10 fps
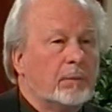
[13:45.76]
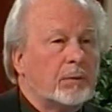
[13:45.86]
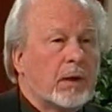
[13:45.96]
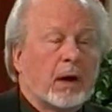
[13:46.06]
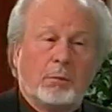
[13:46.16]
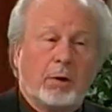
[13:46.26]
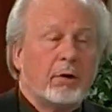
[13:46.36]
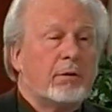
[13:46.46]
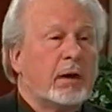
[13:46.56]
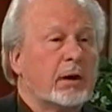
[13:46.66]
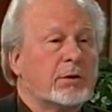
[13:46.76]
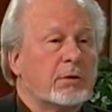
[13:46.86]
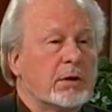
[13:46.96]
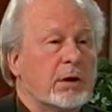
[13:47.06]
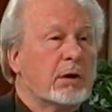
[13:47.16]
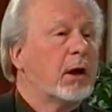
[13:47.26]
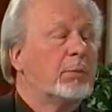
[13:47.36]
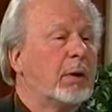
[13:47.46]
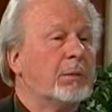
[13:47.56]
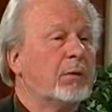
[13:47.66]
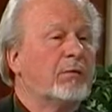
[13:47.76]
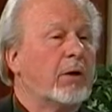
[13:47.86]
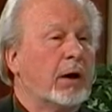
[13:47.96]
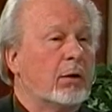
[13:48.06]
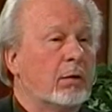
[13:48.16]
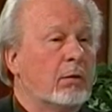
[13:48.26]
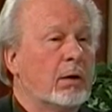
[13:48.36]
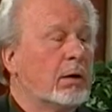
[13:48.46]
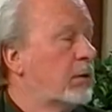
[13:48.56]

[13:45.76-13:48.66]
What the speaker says: And part of the answer is not by bravado,